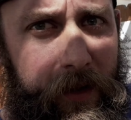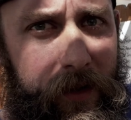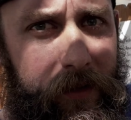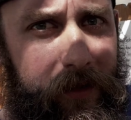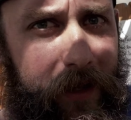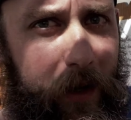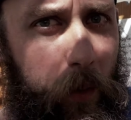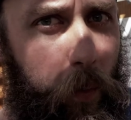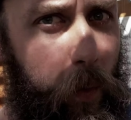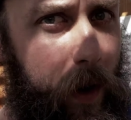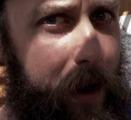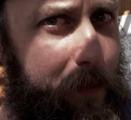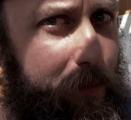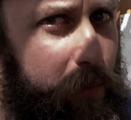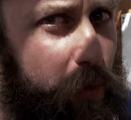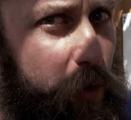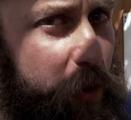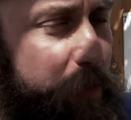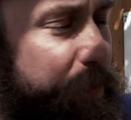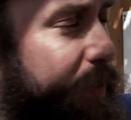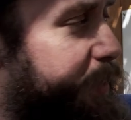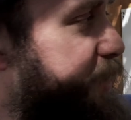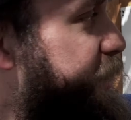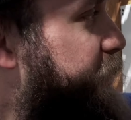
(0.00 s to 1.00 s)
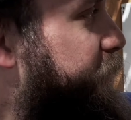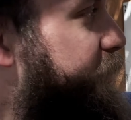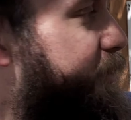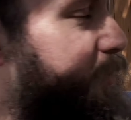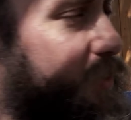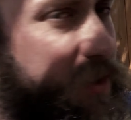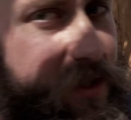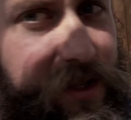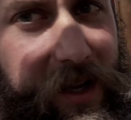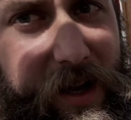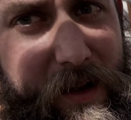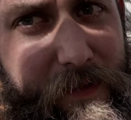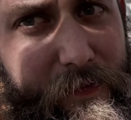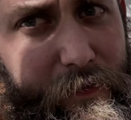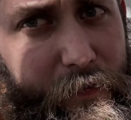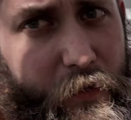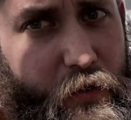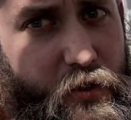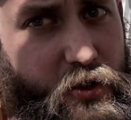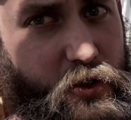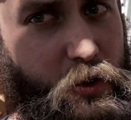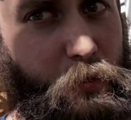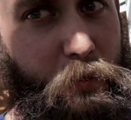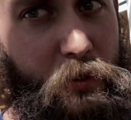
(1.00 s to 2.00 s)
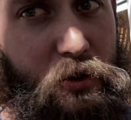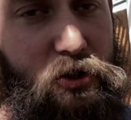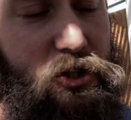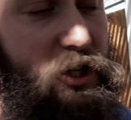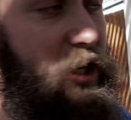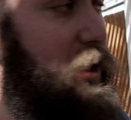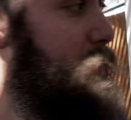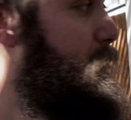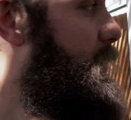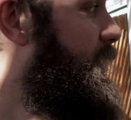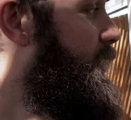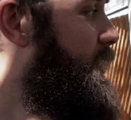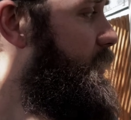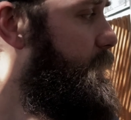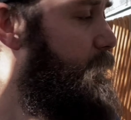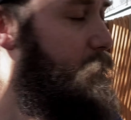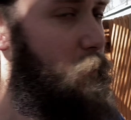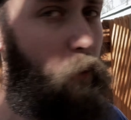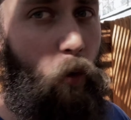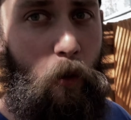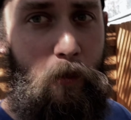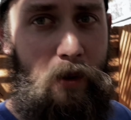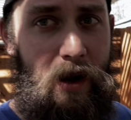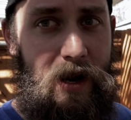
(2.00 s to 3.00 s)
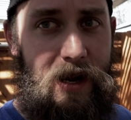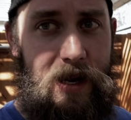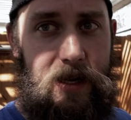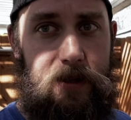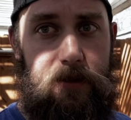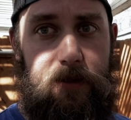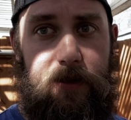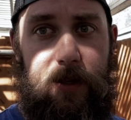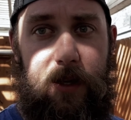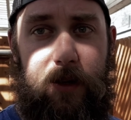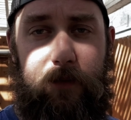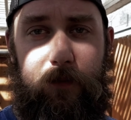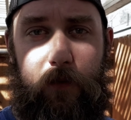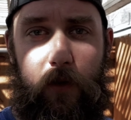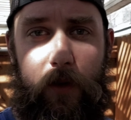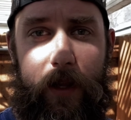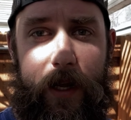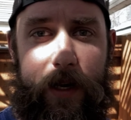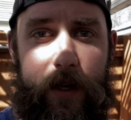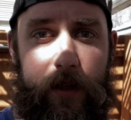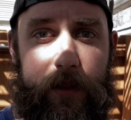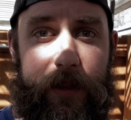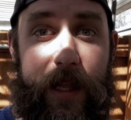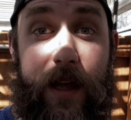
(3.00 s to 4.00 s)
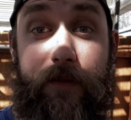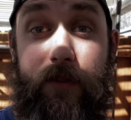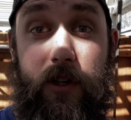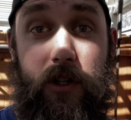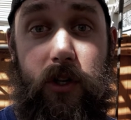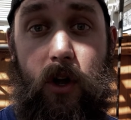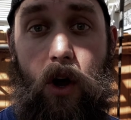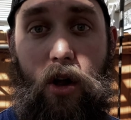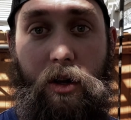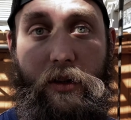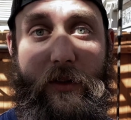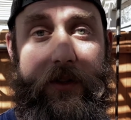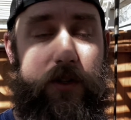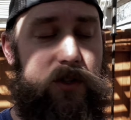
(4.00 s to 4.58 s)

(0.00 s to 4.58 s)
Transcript: like whiteboard material stuff for super cheap. I got a 4x8 thing for like $11.